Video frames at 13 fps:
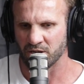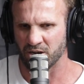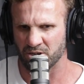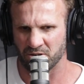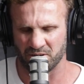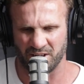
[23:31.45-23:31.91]

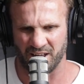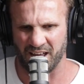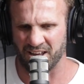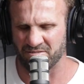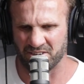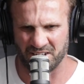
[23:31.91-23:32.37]
I don't
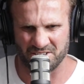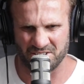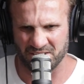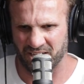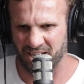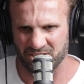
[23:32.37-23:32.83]
have an
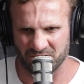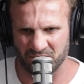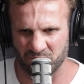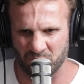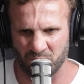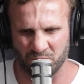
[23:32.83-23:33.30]

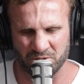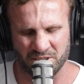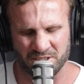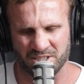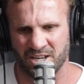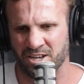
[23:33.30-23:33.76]
education in
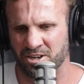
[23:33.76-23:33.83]
politics.